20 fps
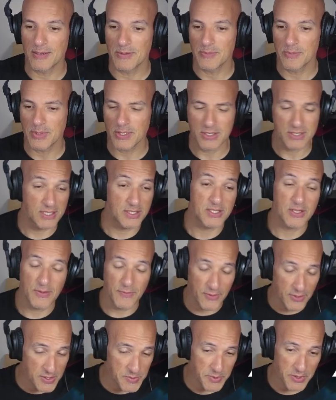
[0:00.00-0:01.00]
Because so
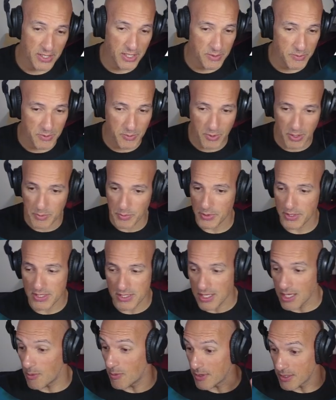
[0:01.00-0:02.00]
far it's pretty good with WordPress,
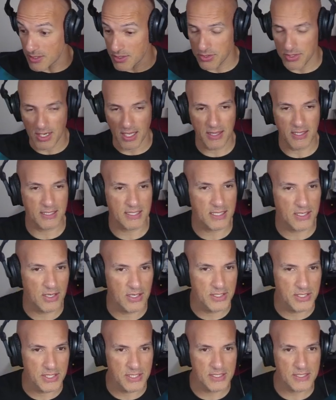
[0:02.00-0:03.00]
so I wanted to try other
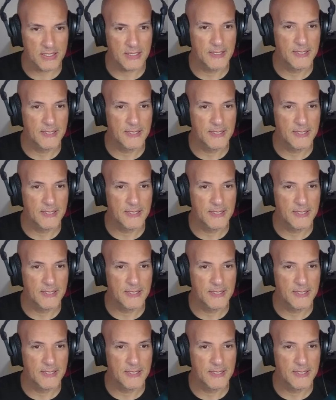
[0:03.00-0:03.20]
technologies.